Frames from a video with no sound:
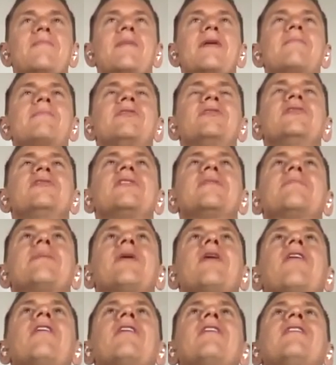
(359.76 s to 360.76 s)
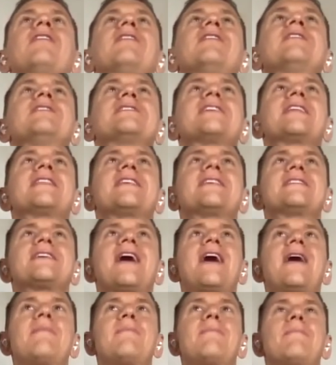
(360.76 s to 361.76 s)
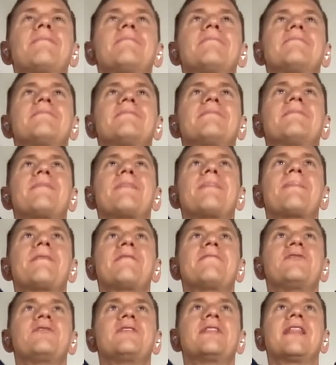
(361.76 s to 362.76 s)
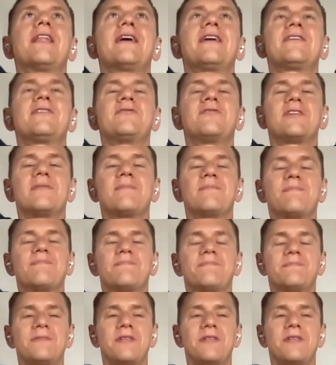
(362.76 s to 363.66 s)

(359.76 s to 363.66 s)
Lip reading: Remember, you can pause at the top. If you'd like, you can